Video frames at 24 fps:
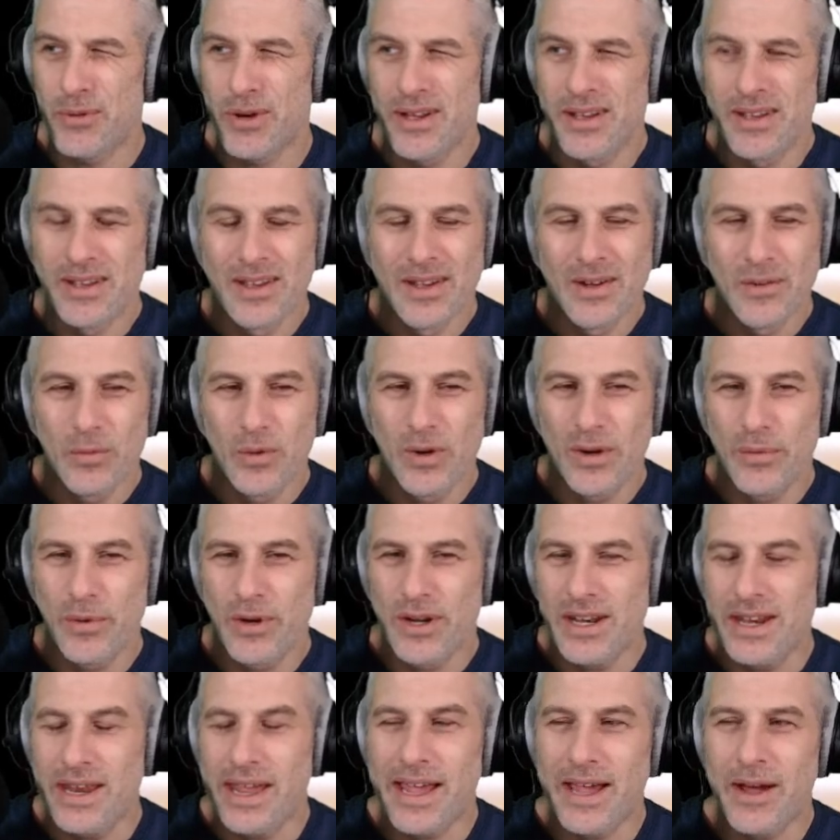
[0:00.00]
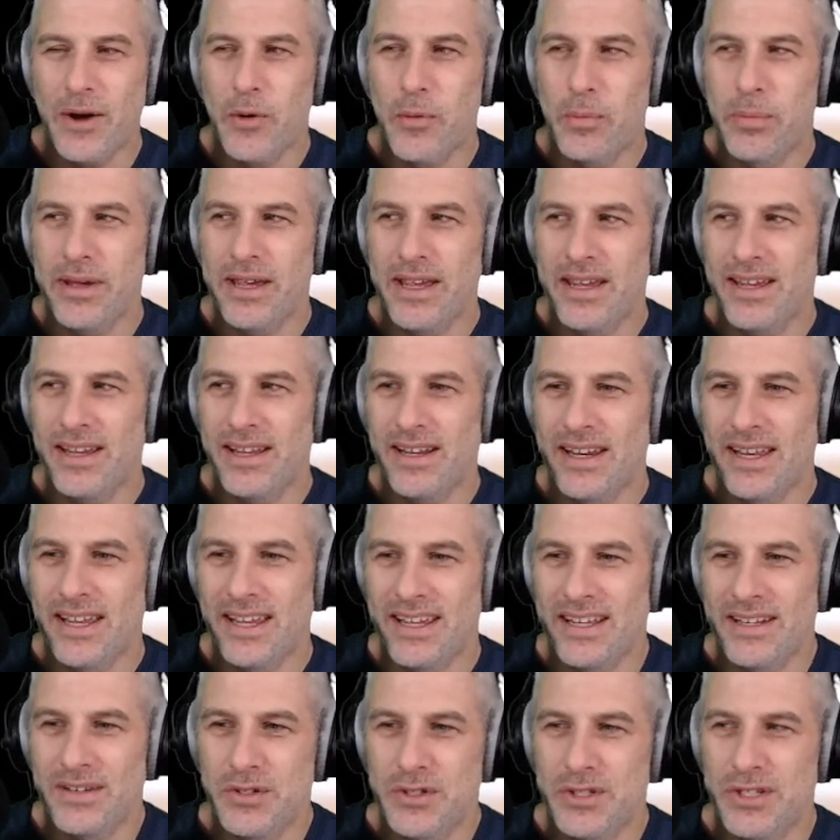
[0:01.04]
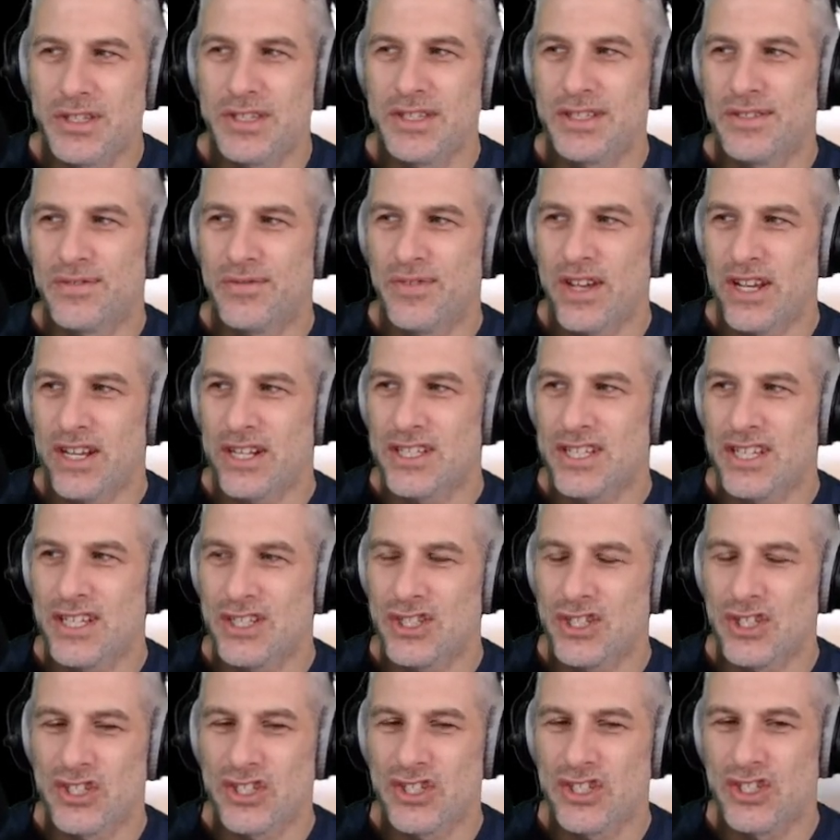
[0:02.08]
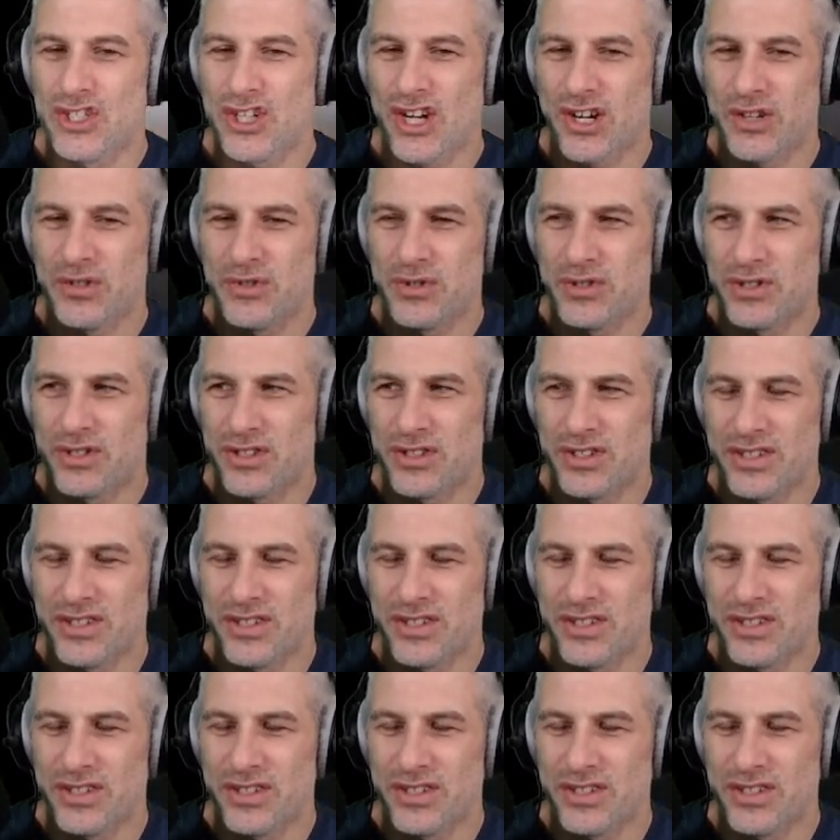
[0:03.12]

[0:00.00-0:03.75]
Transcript: were we were now being let into this fictitious joke